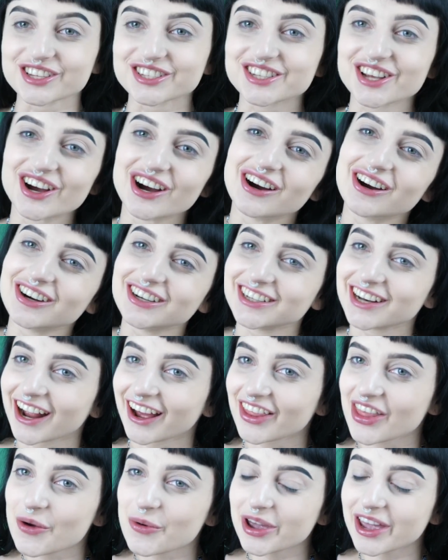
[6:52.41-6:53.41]
So
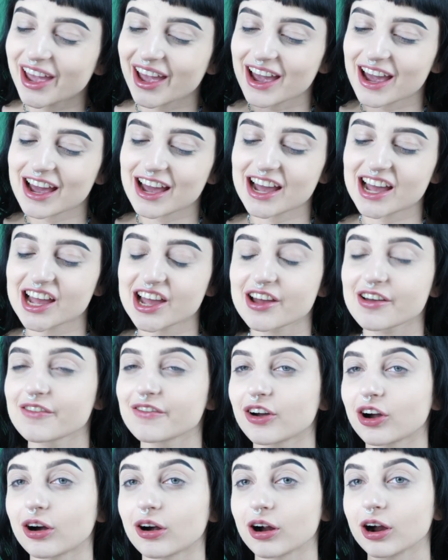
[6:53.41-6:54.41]
now that we
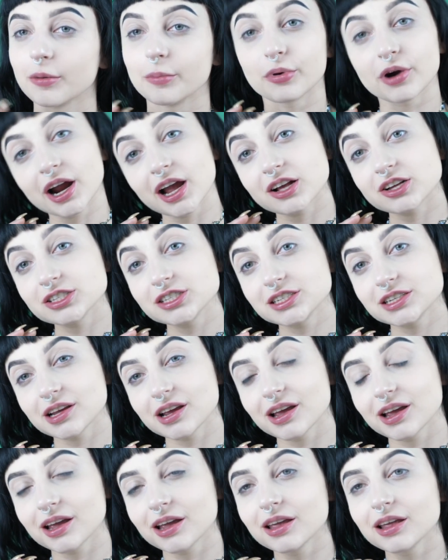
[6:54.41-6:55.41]
have our brows
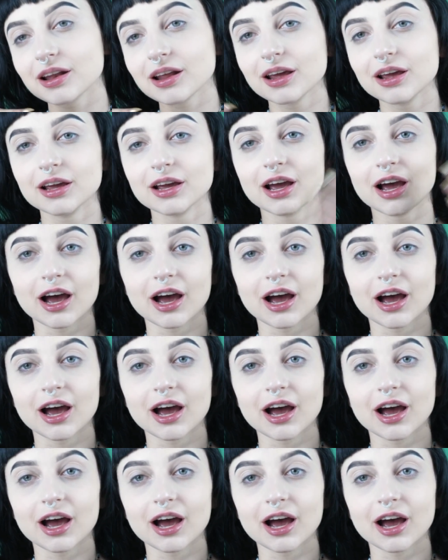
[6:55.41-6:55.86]
done,